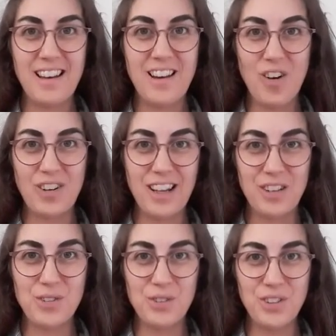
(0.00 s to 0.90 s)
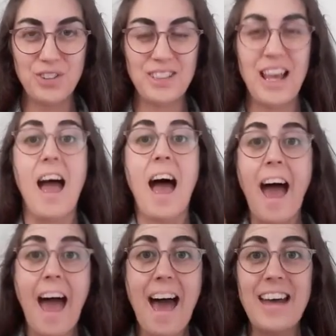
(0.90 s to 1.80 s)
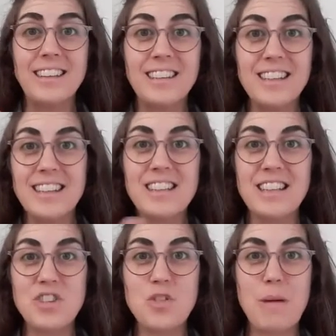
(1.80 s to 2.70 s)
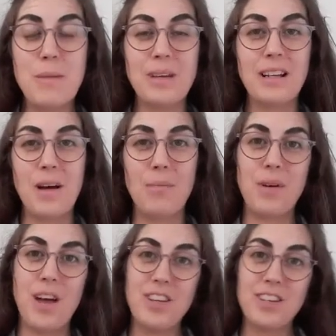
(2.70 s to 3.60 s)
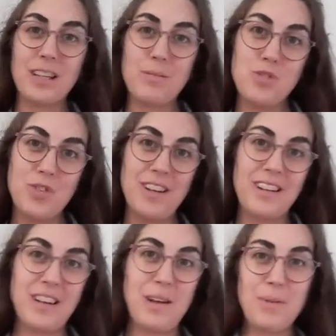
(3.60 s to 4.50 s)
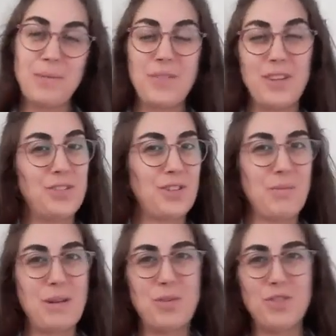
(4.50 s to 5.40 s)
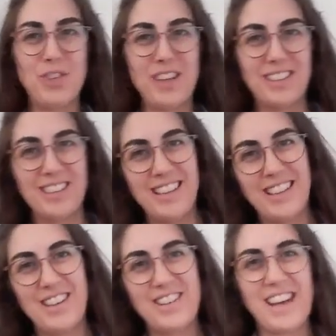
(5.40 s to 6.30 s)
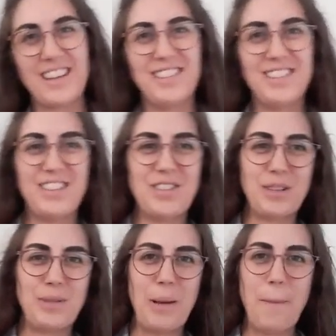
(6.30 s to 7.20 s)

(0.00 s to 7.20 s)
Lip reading: online course and the International Baby Club. Are you going to come and join our club? So many beautiful things. Okay, see you next week.